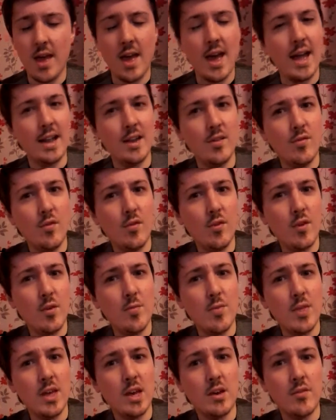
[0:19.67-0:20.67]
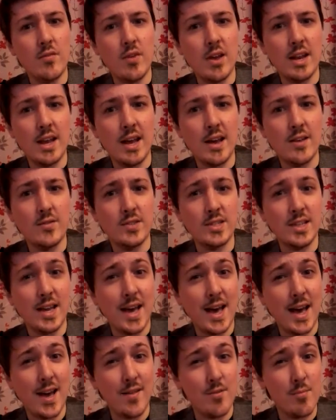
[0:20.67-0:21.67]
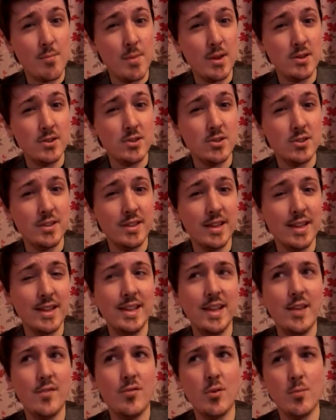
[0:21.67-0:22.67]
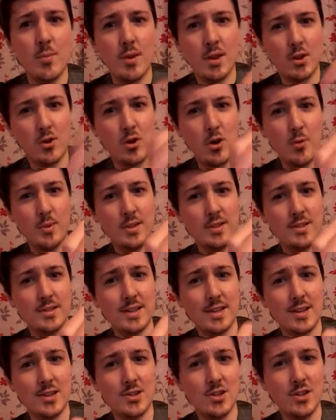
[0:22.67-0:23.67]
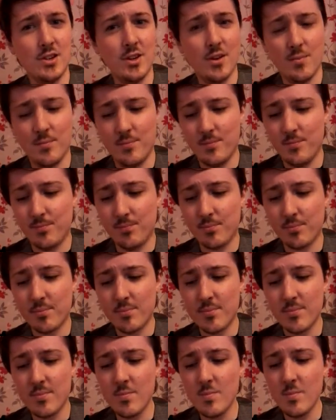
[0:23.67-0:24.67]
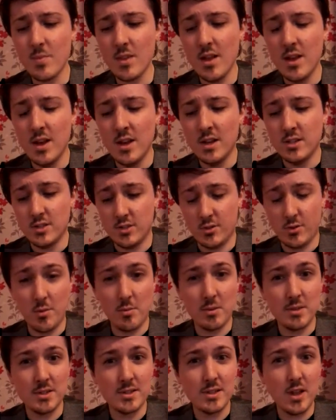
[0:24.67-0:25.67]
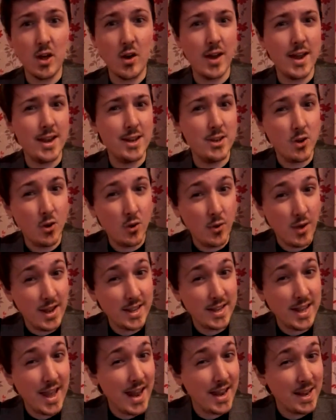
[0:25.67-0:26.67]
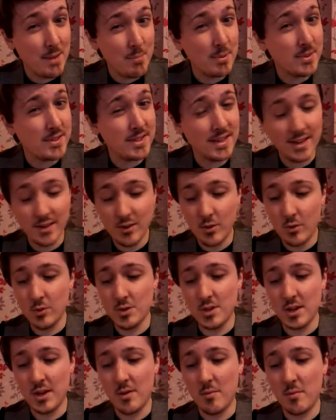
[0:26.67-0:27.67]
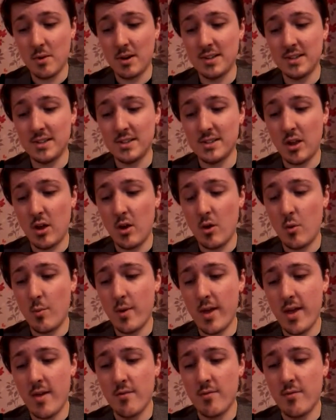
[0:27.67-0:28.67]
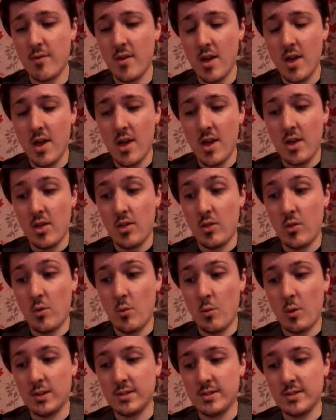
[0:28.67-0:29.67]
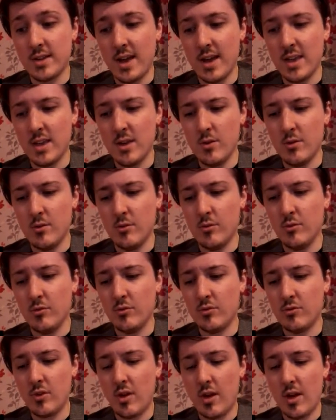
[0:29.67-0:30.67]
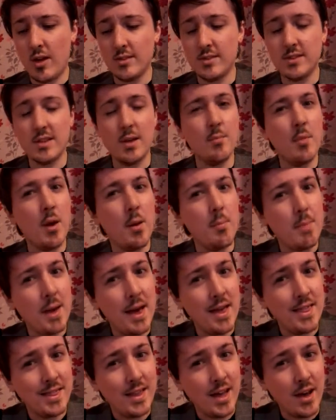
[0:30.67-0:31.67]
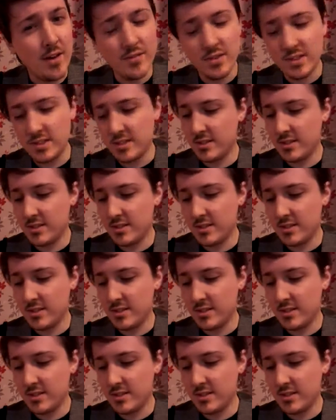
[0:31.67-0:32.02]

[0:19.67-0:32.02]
And if you can think of any others that I haven't mentioned, then leave them in the comments section. So I'm going to start not in any particular order. I'm going to start with the ones that I use. Some are better than others.